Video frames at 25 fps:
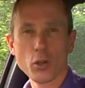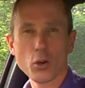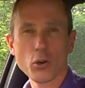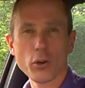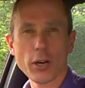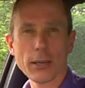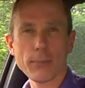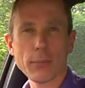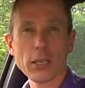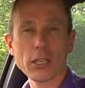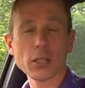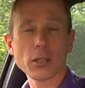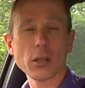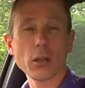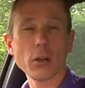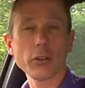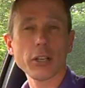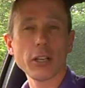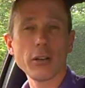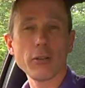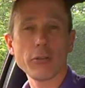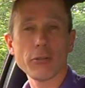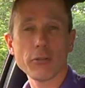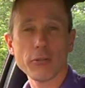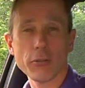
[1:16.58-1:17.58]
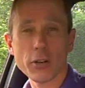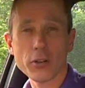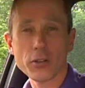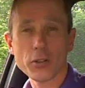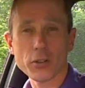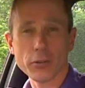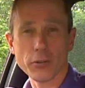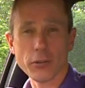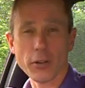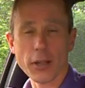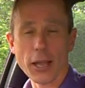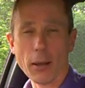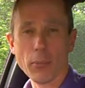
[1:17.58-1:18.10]
Your aim is to look in
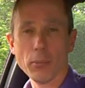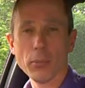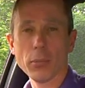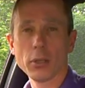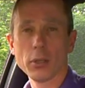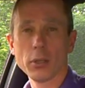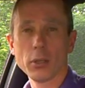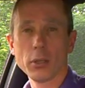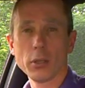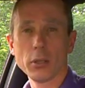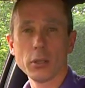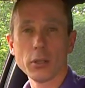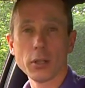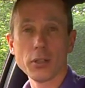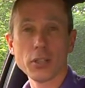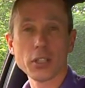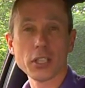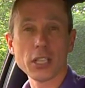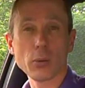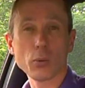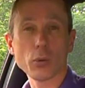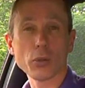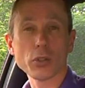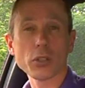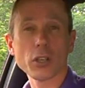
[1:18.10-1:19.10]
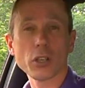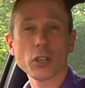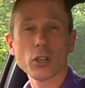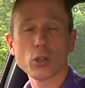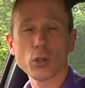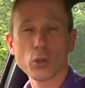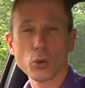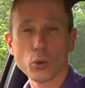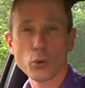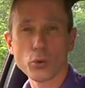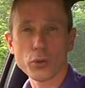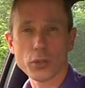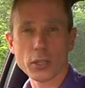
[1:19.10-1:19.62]
front of them and see what's going
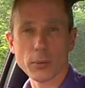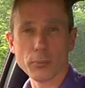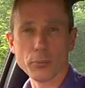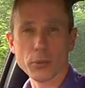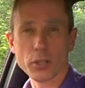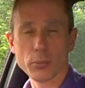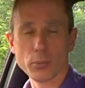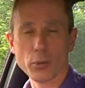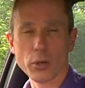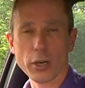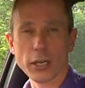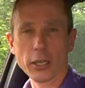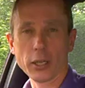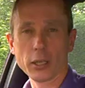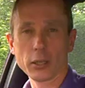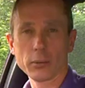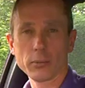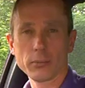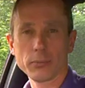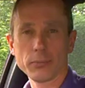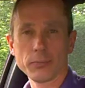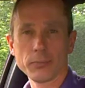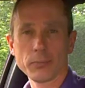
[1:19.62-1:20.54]
to cause them to brake.